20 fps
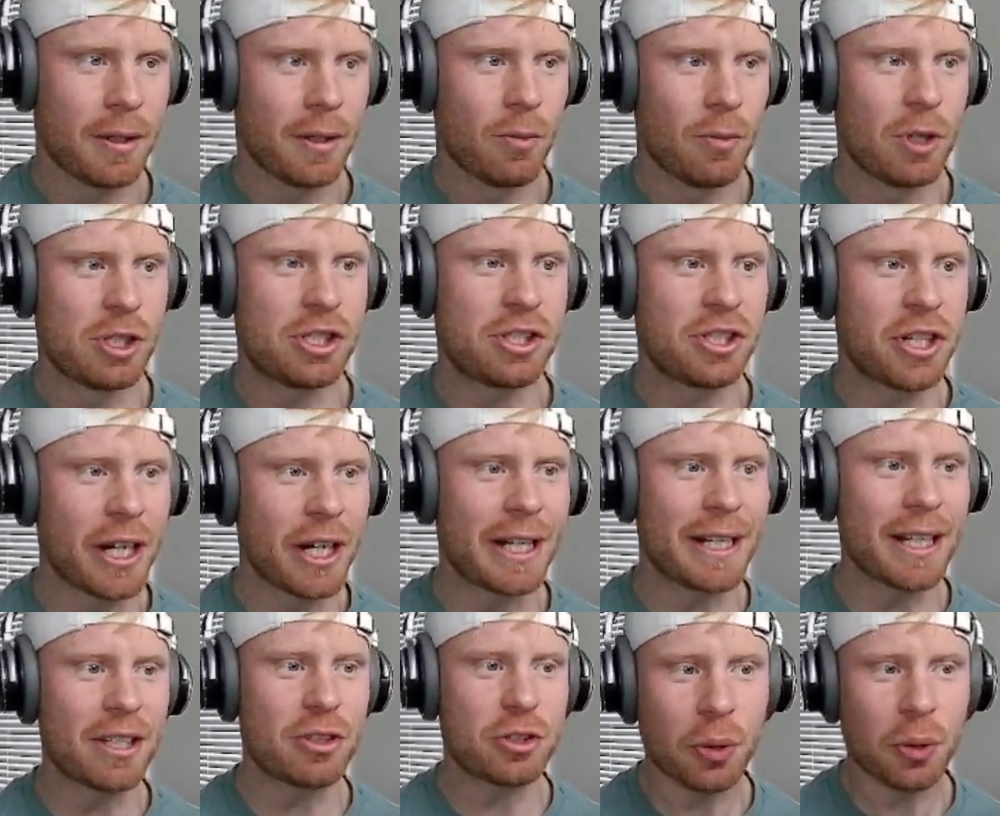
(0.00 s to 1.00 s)
which is going to
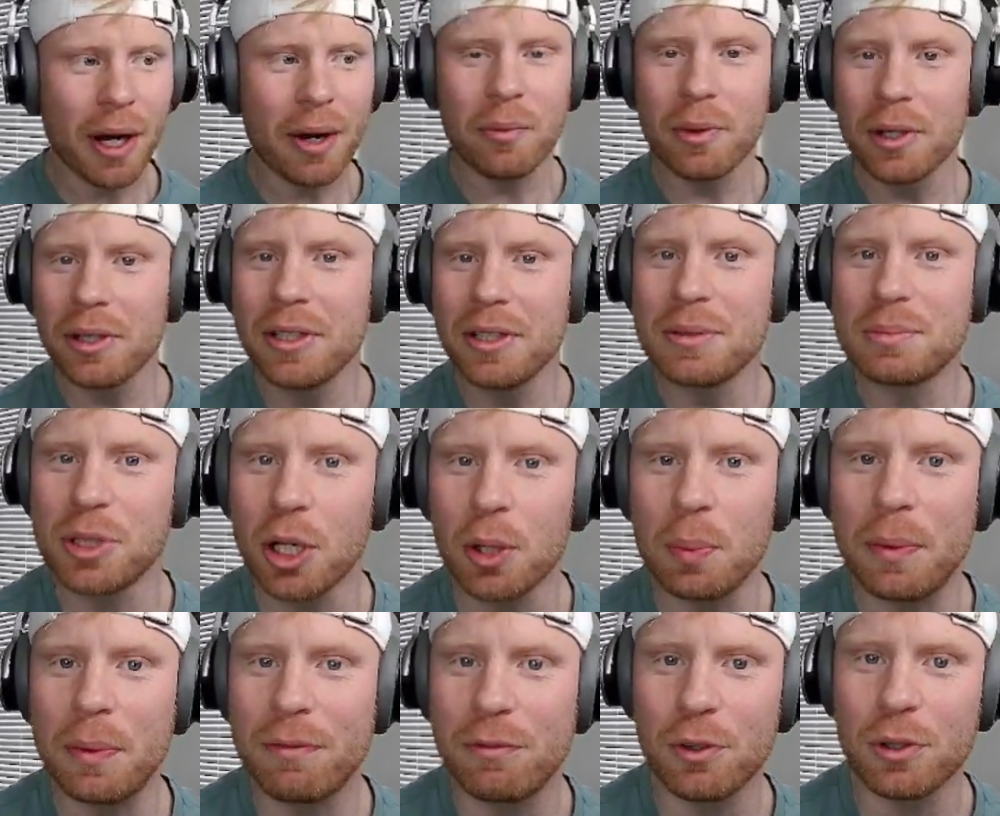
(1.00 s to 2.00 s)
get Trent Williams
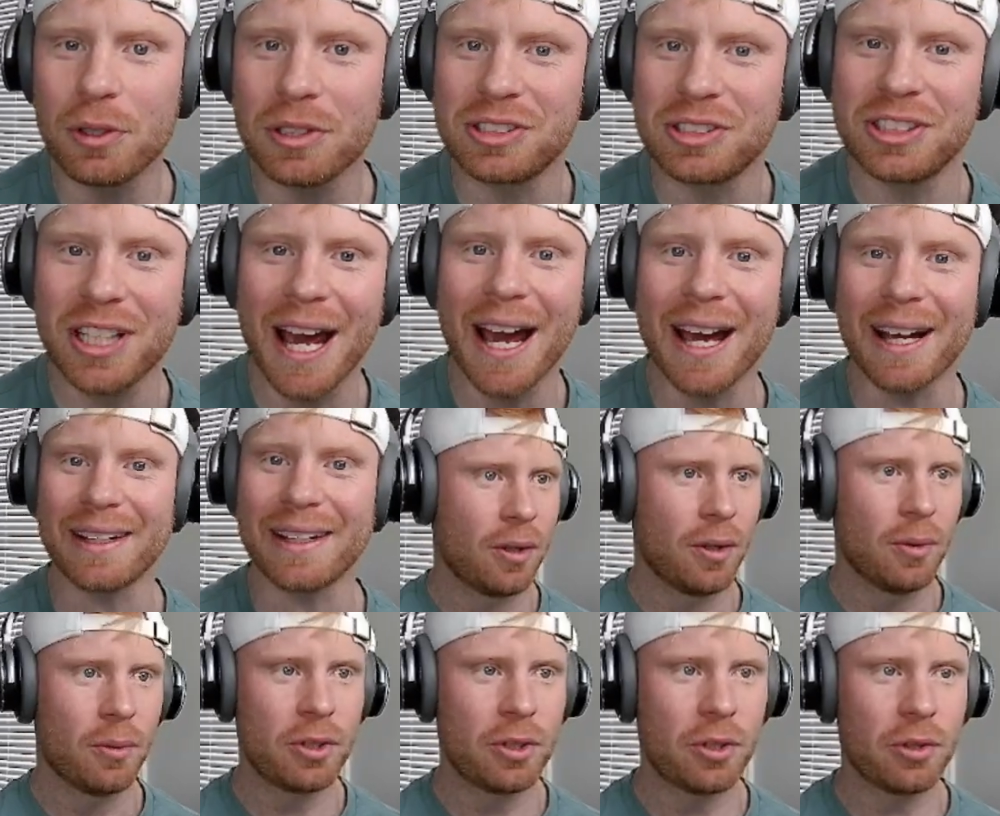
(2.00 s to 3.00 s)
open for a sack.
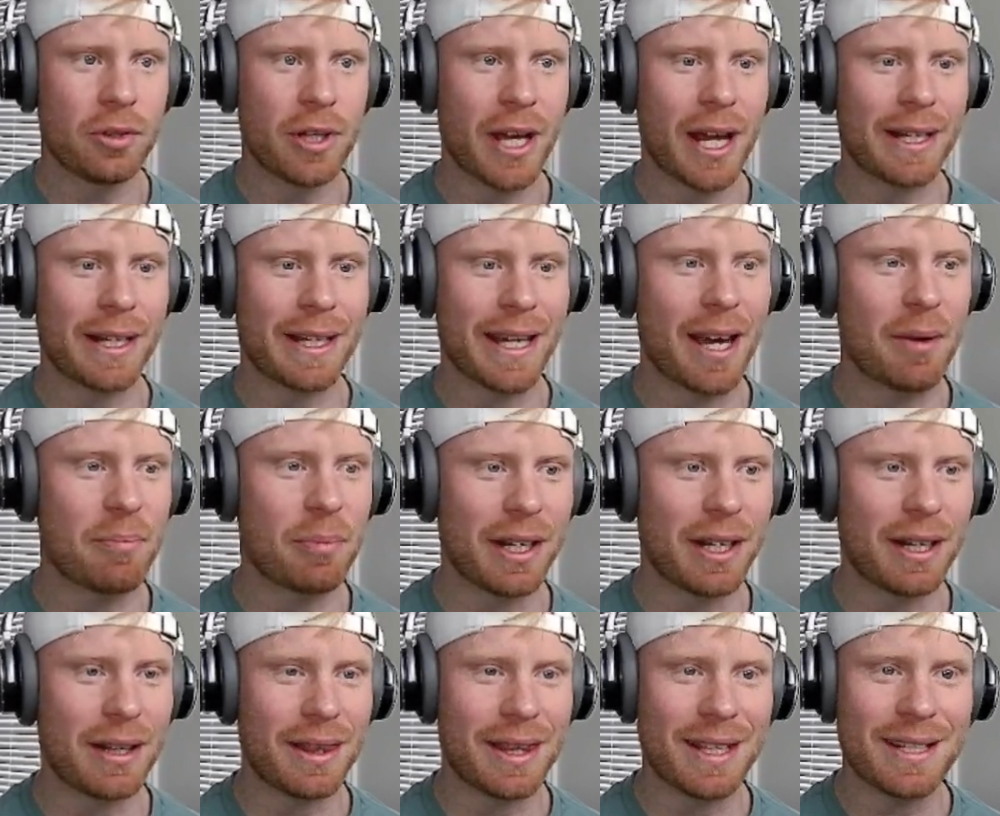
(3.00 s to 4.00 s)
We're doing that again,
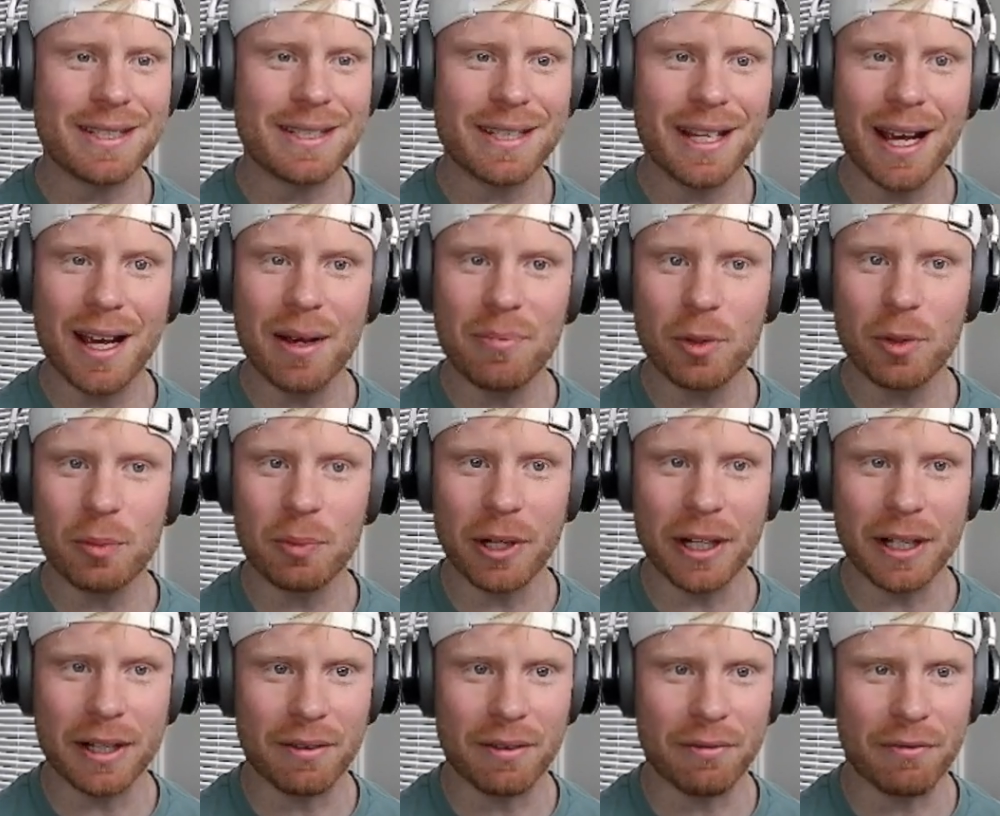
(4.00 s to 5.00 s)
but this time we're
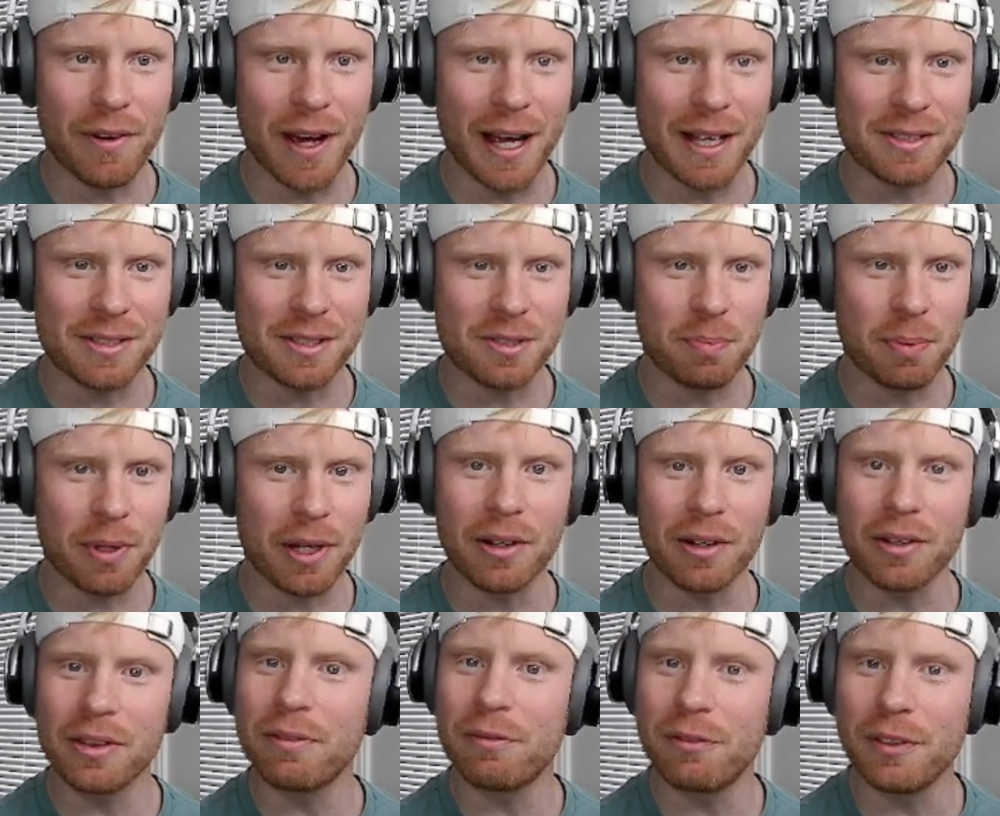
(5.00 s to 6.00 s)
bringing the fastest player
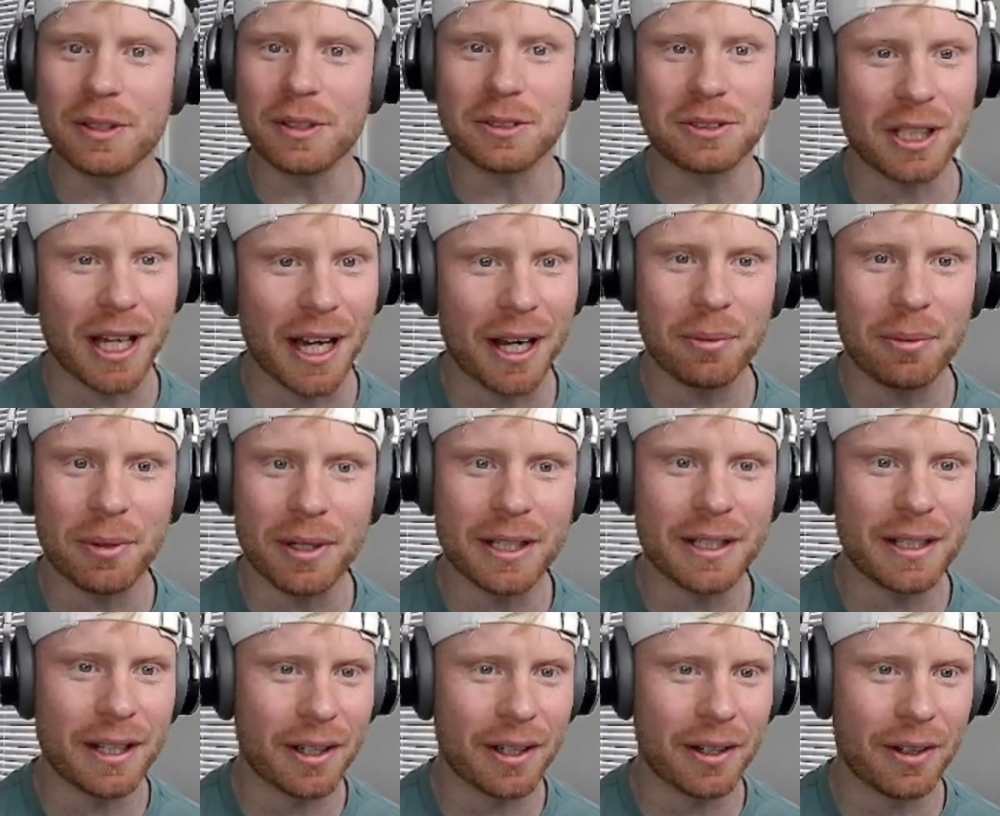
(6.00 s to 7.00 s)
on the field, Tyreek
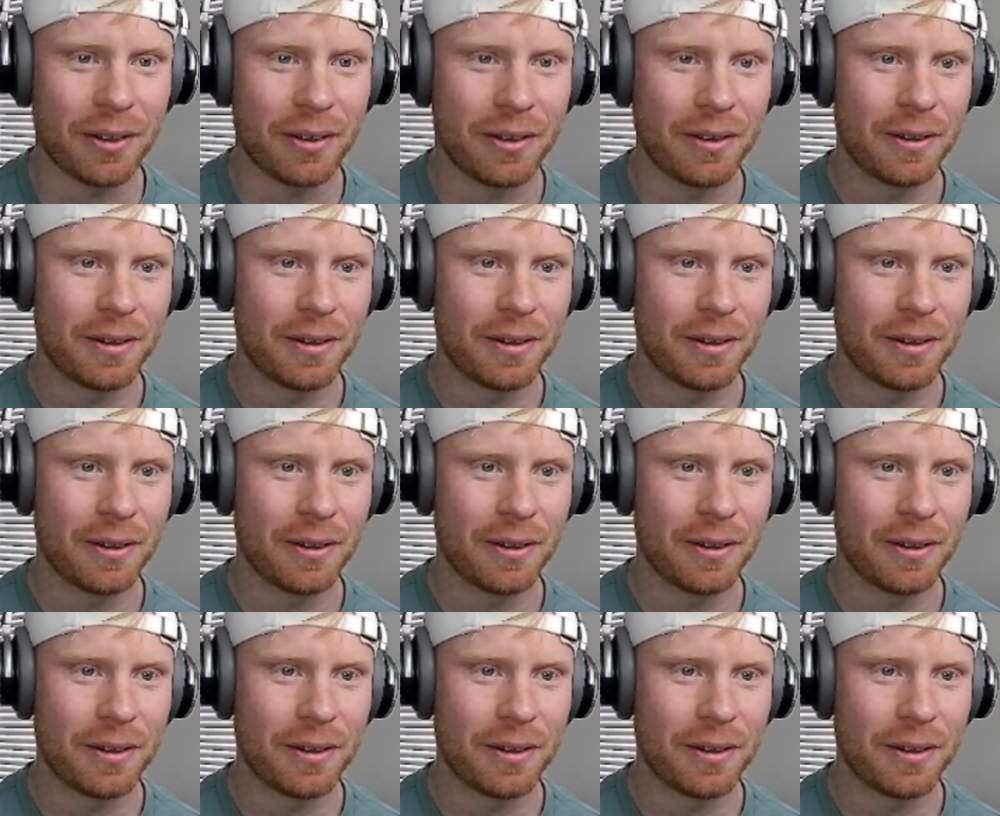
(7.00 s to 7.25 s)
Hill.